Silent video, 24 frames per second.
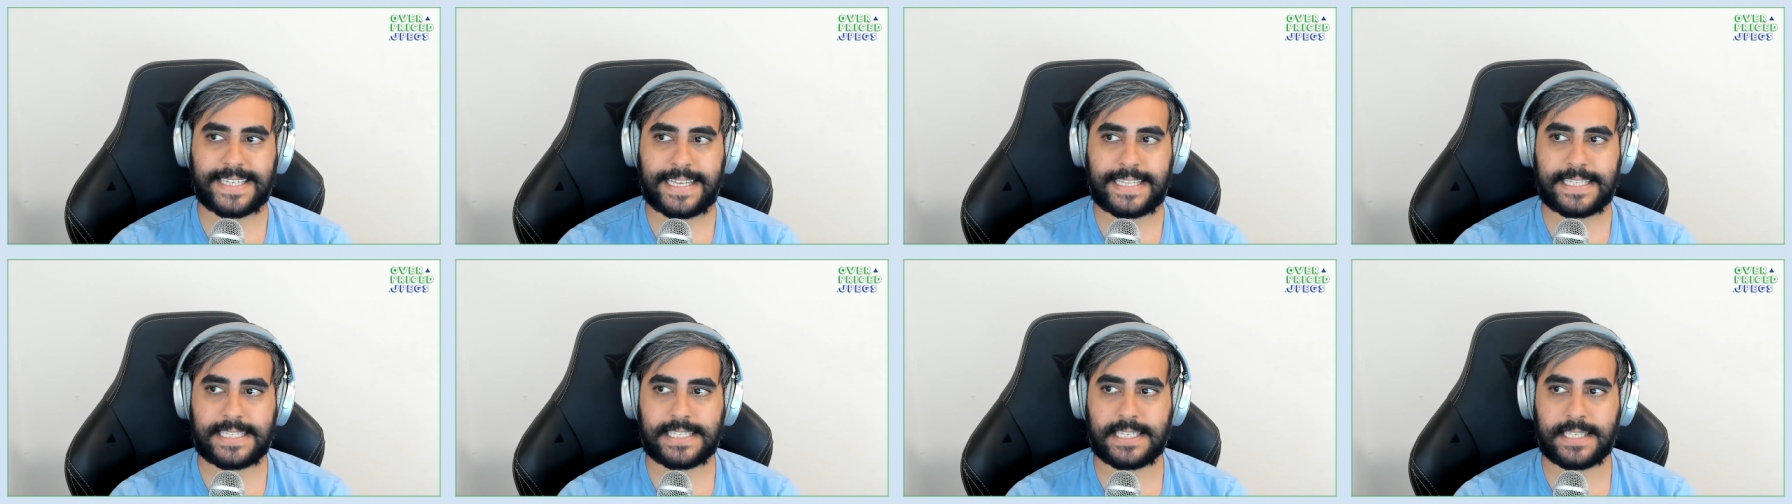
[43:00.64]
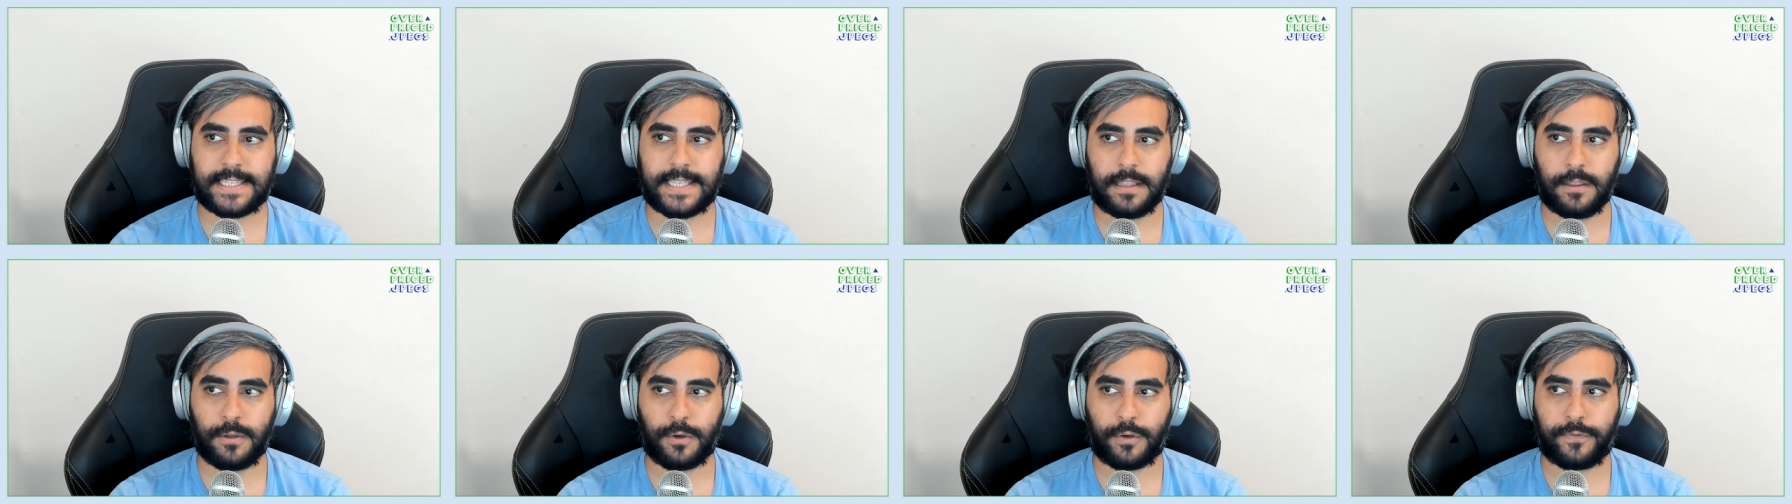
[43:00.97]
sense
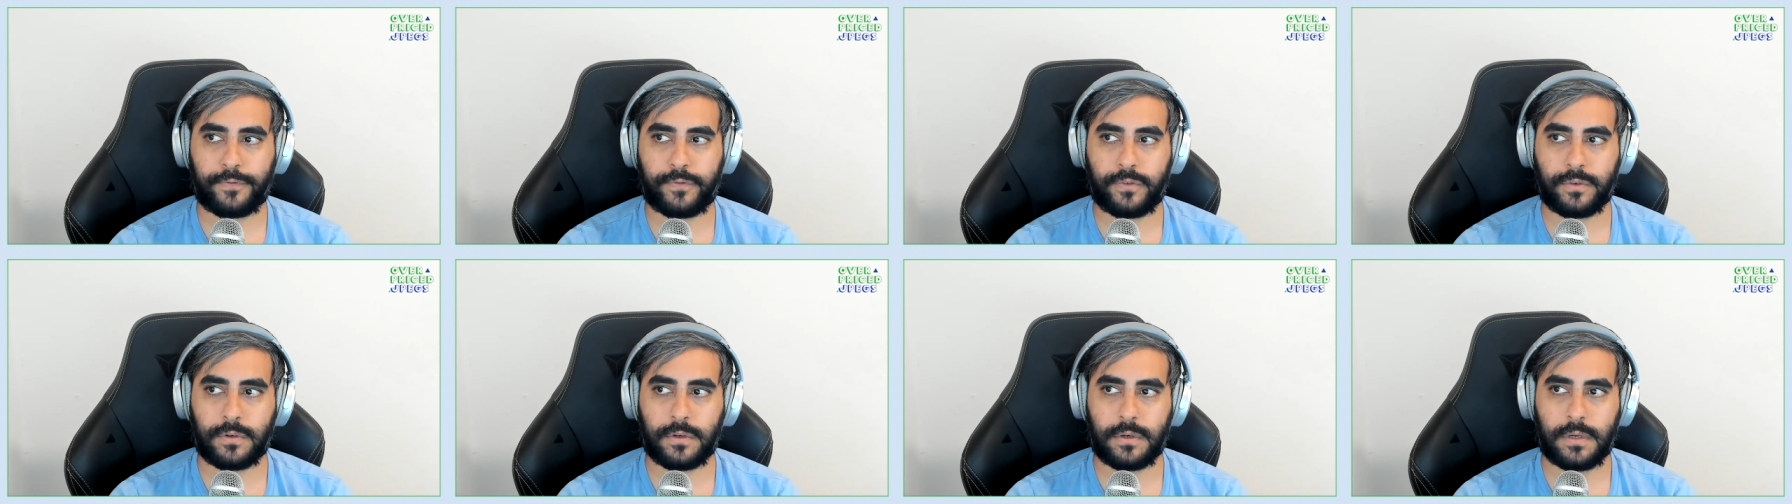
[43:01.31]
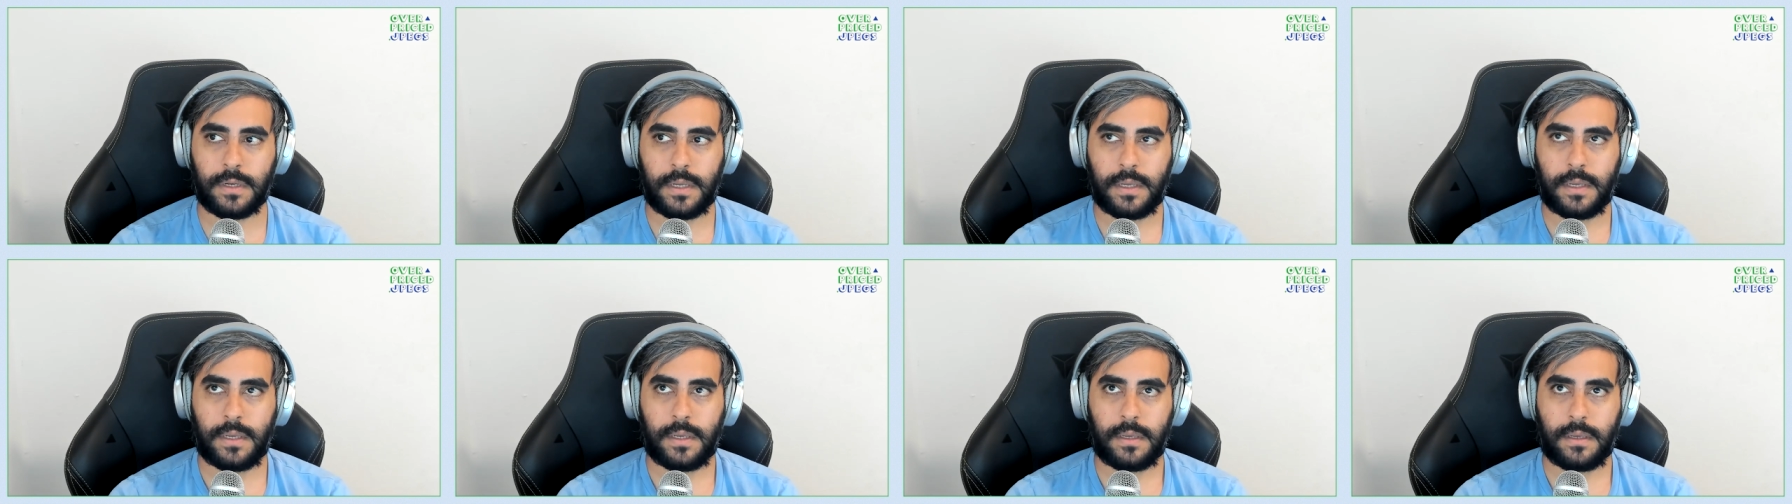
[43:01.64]
that they look for
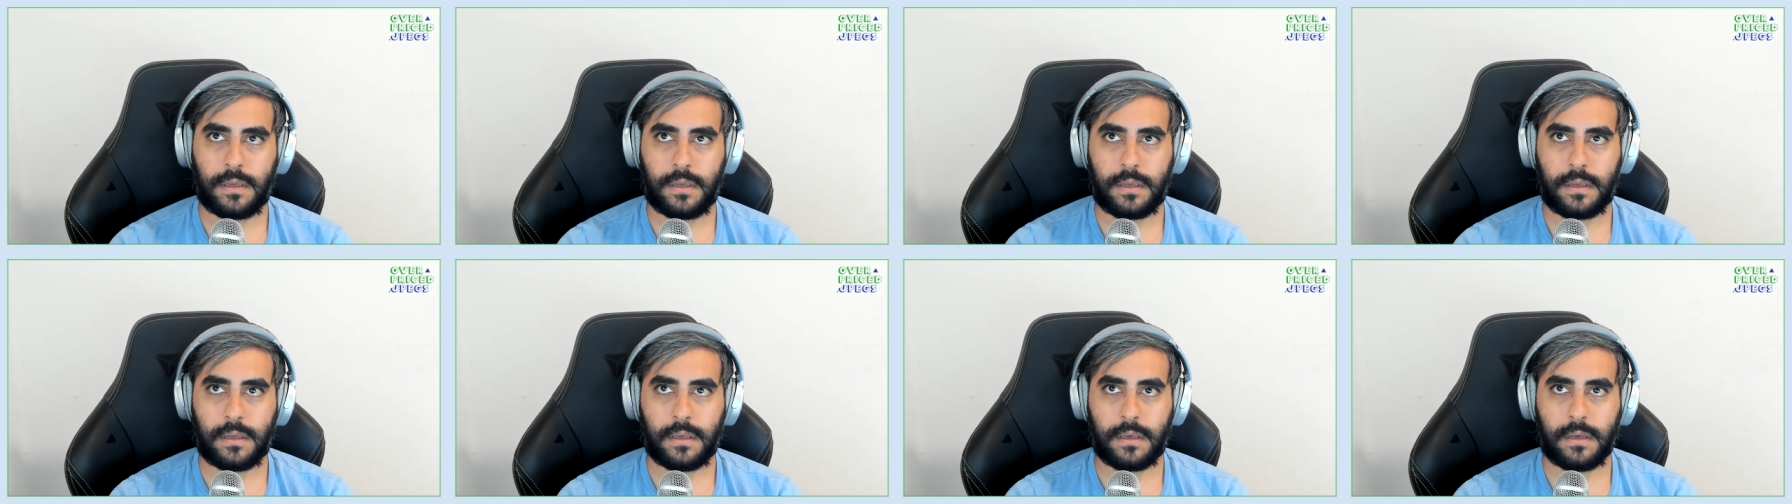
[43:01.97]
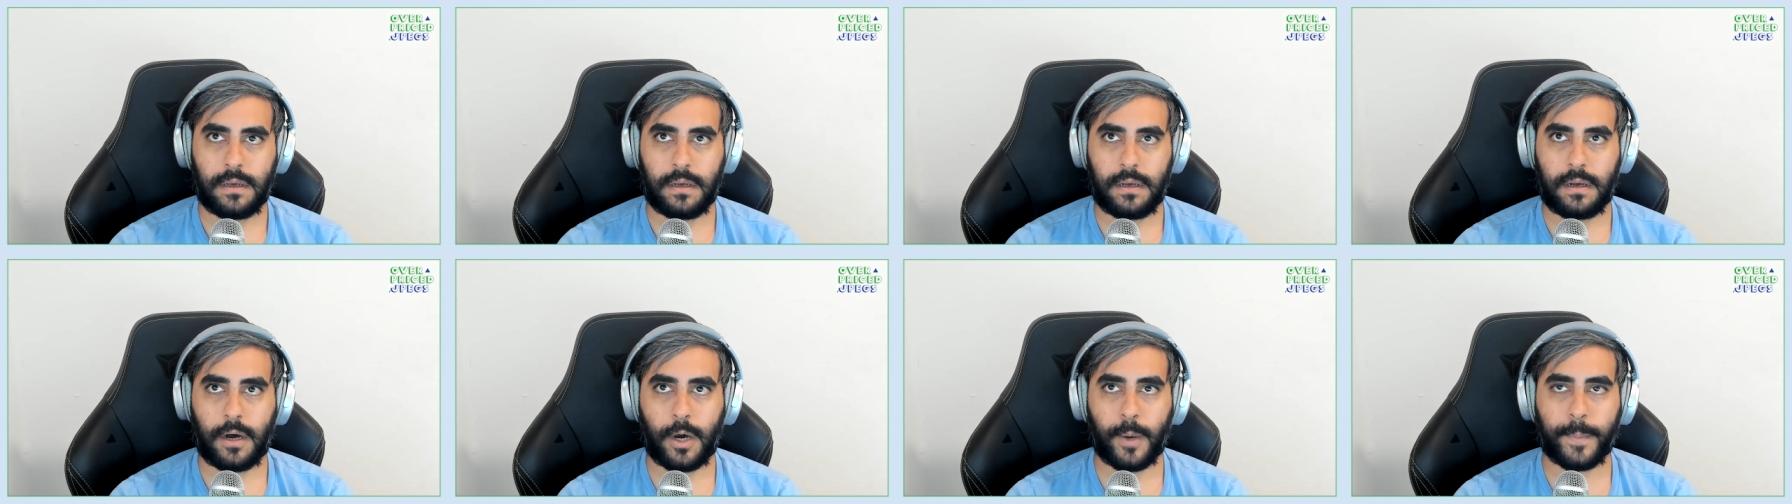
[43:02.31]

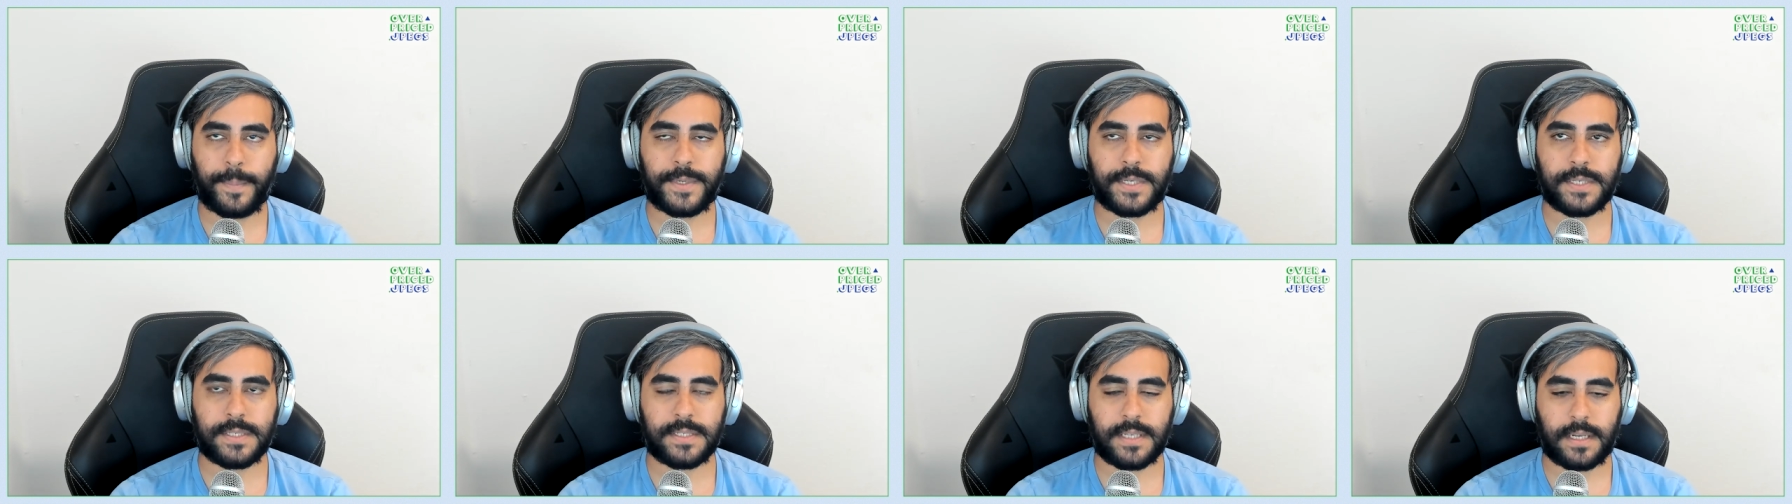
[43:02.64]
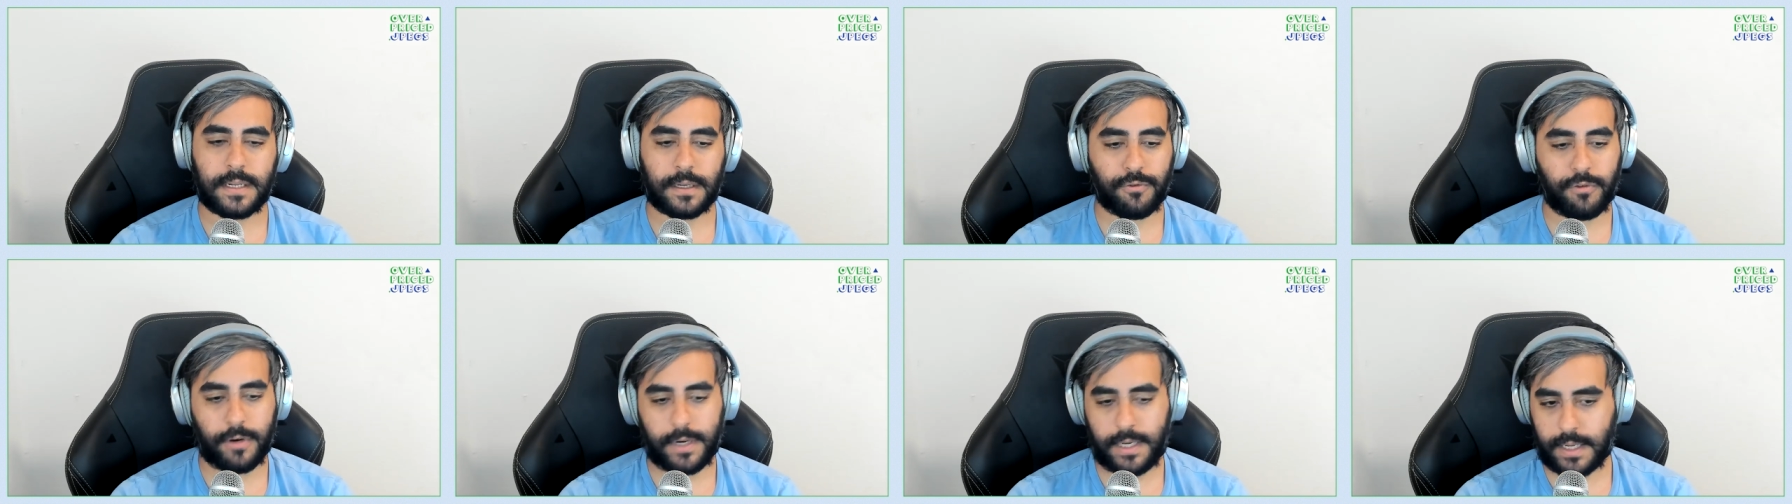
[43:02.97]
options
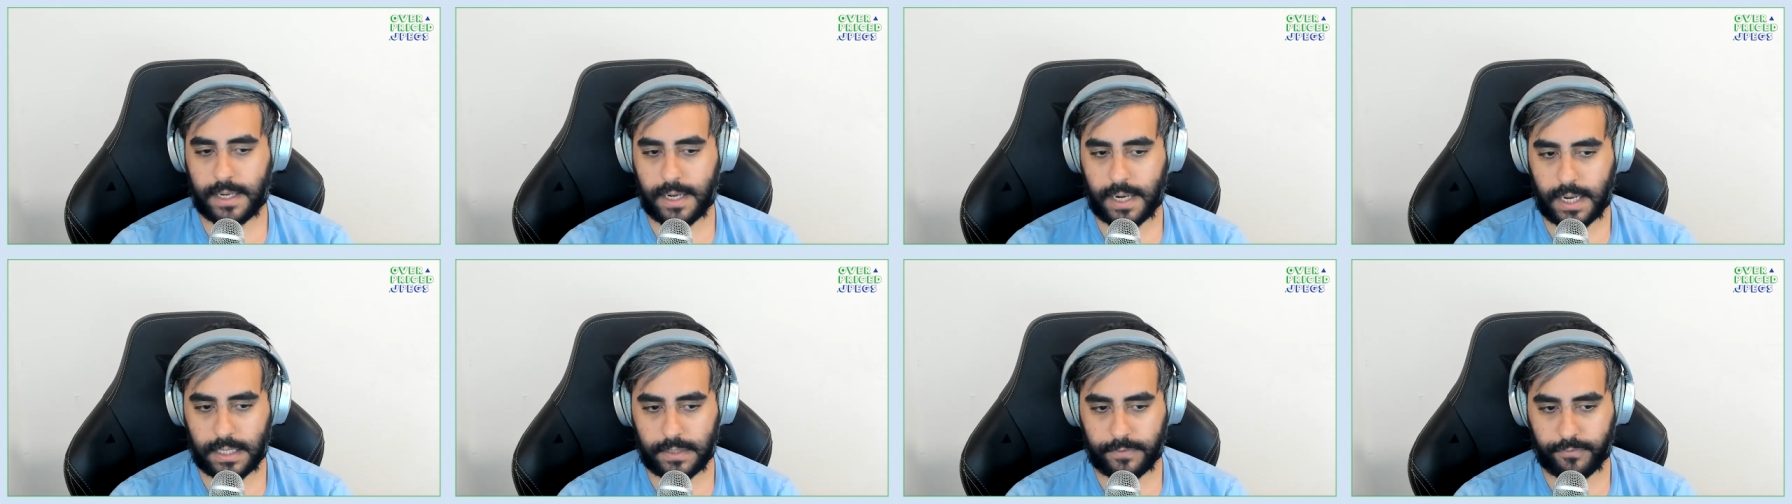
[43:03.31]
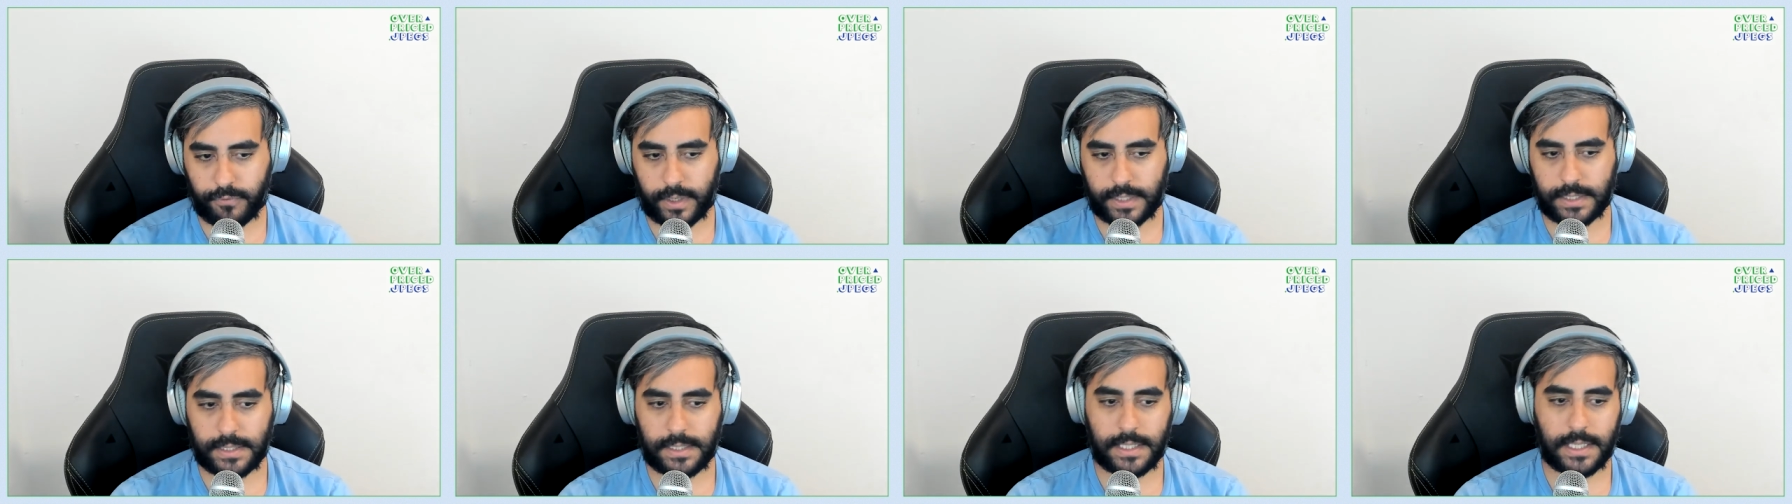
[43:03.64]
that are credit card
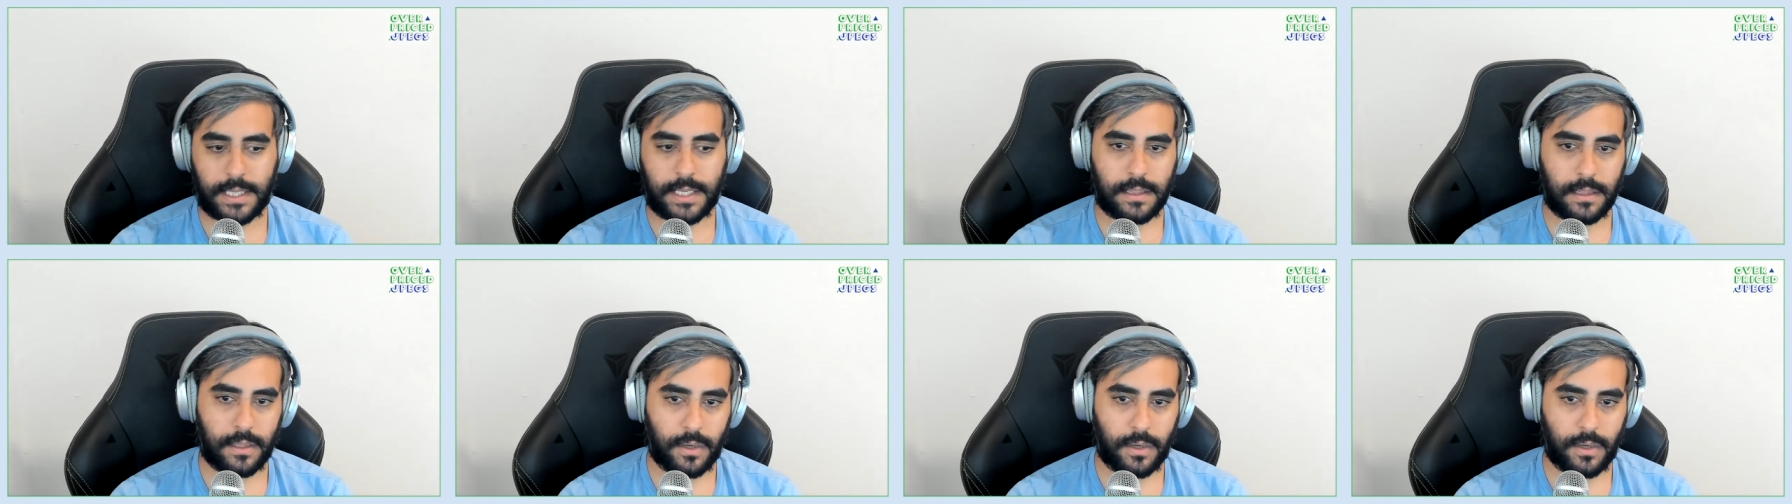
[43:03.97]
friendly,